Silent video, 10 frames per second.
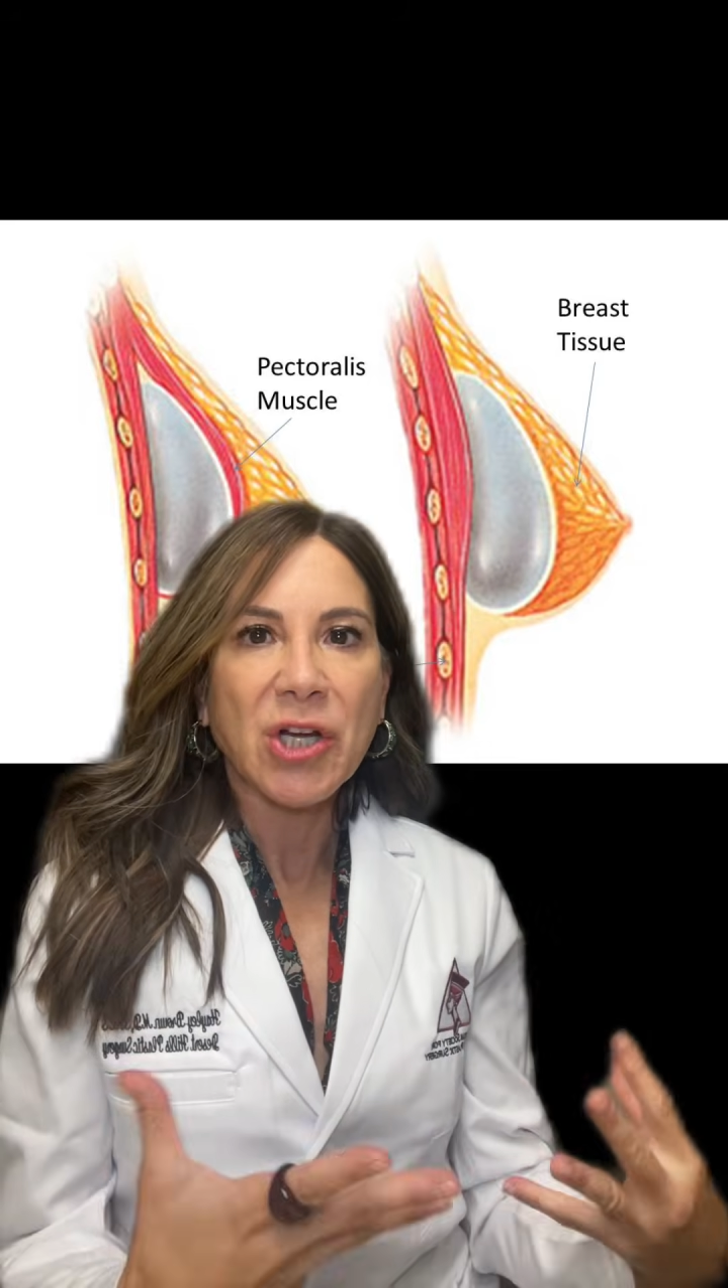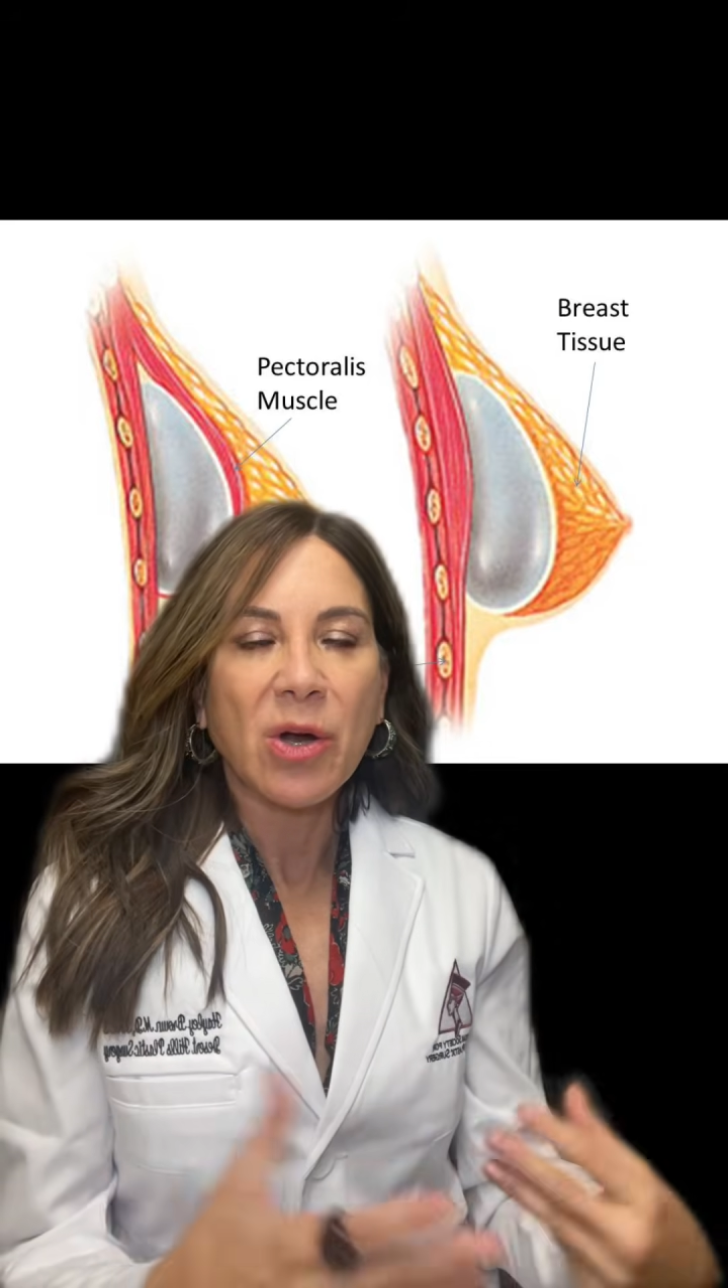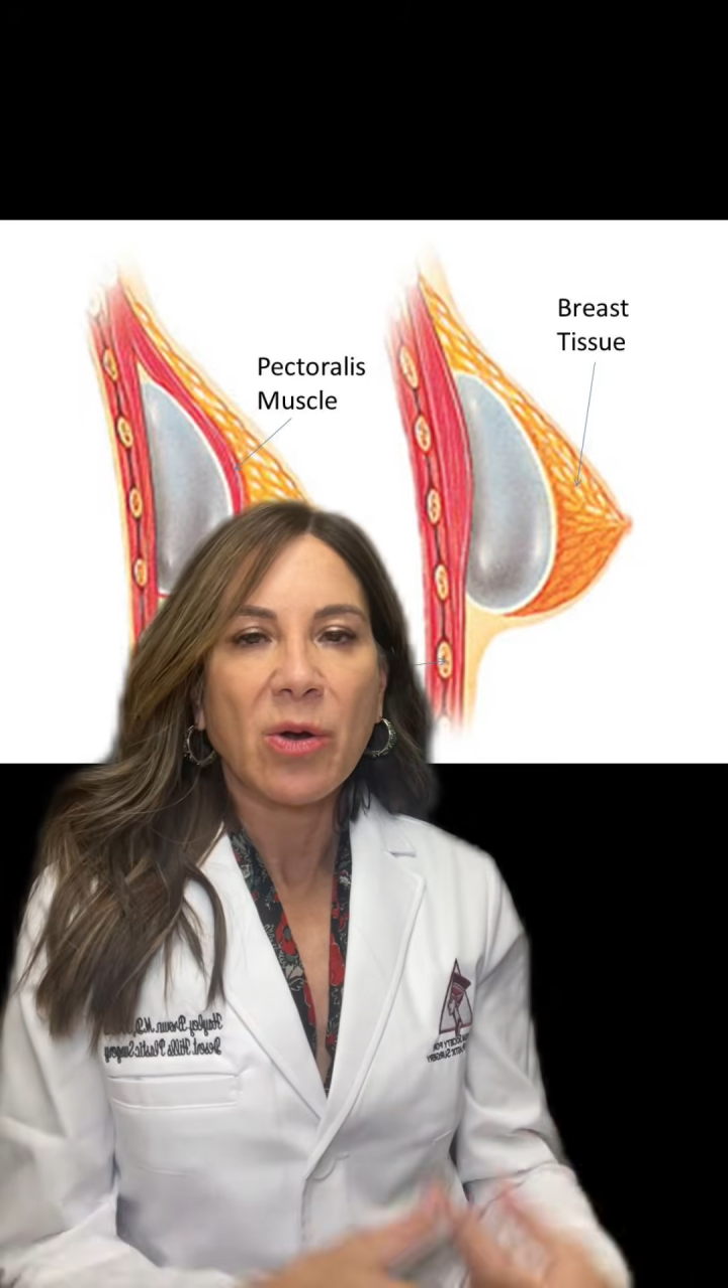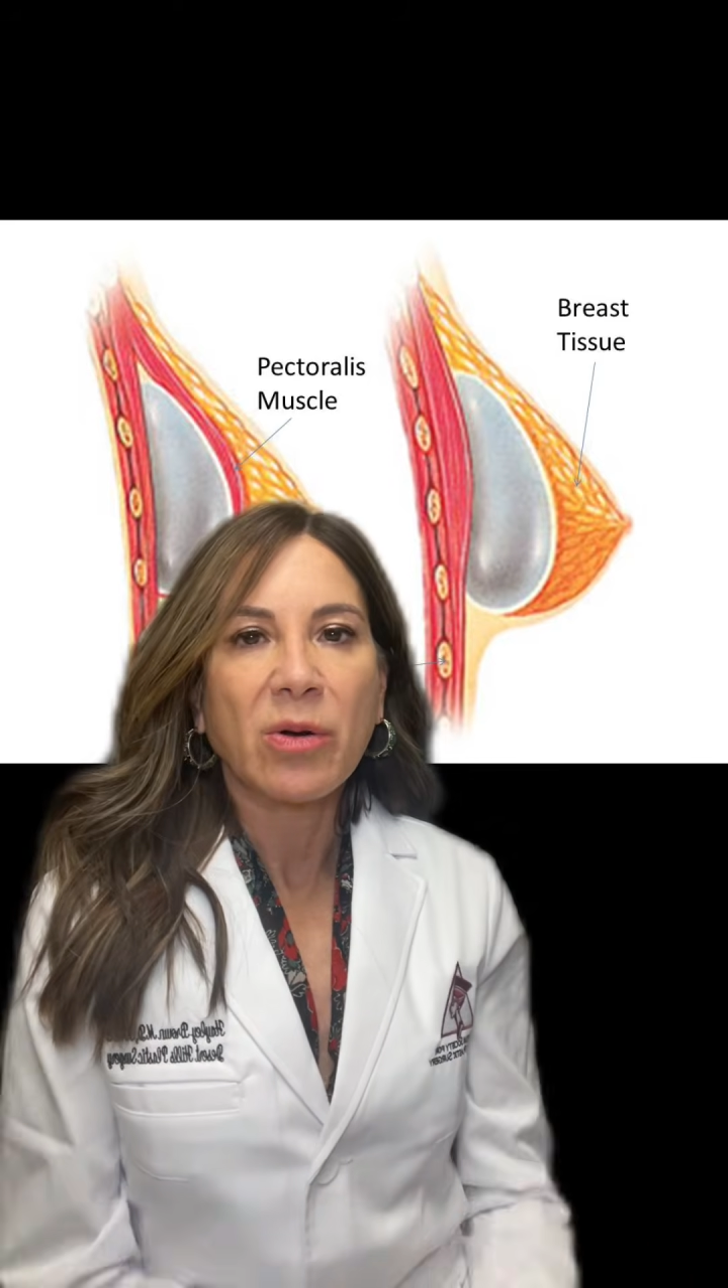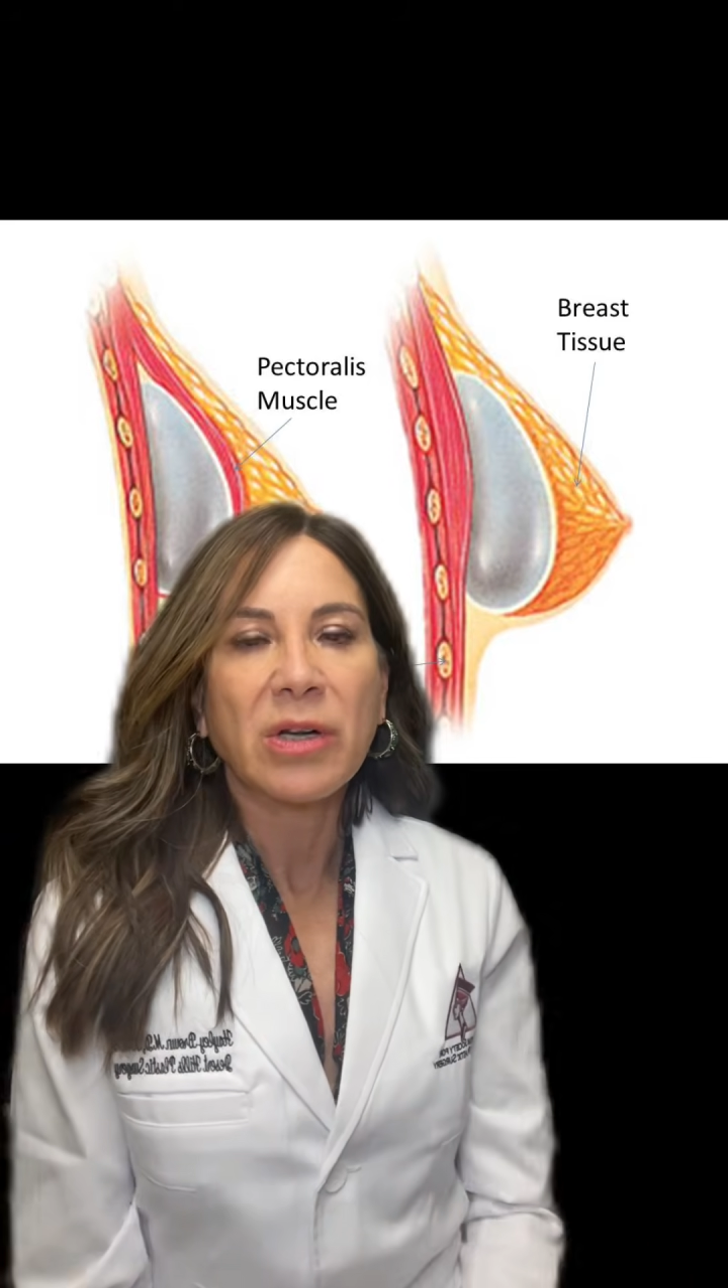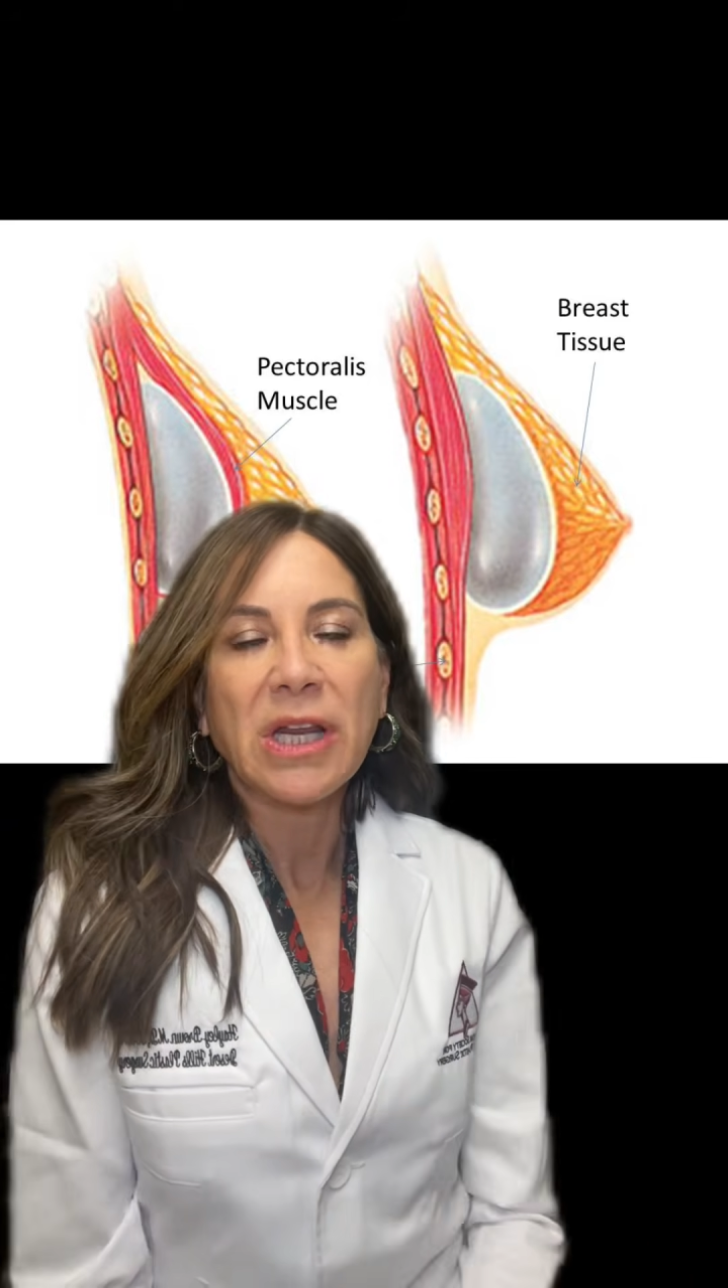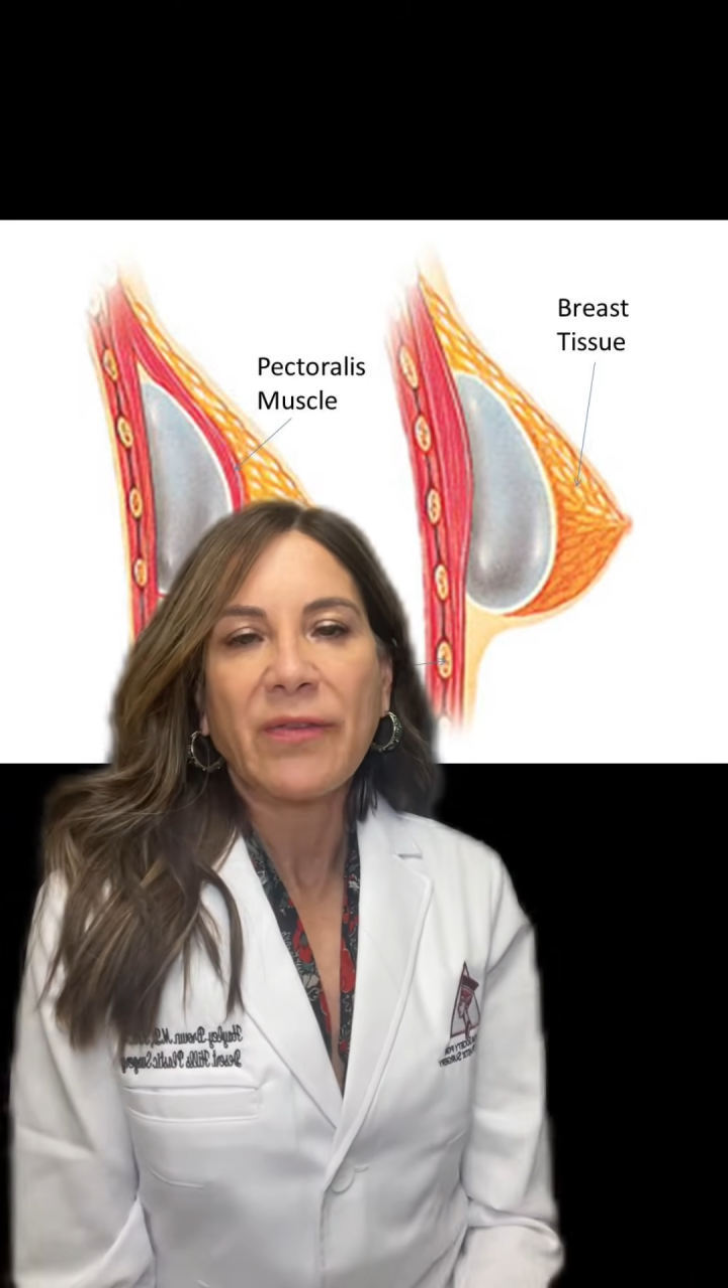toned.